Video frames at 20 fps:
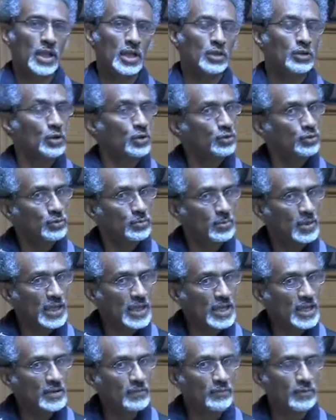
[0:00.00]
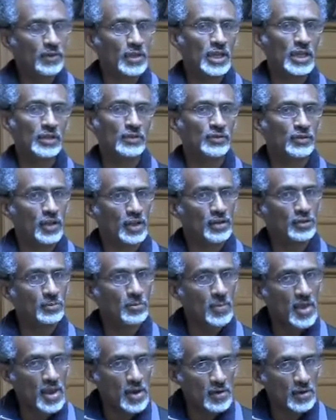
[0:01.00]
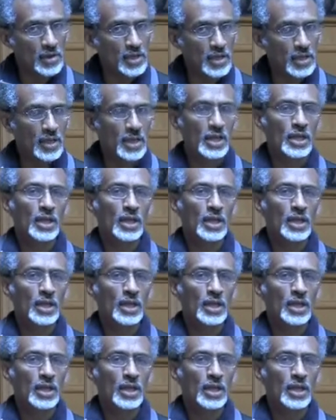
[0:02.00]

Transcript: they don't believe in Saint Mary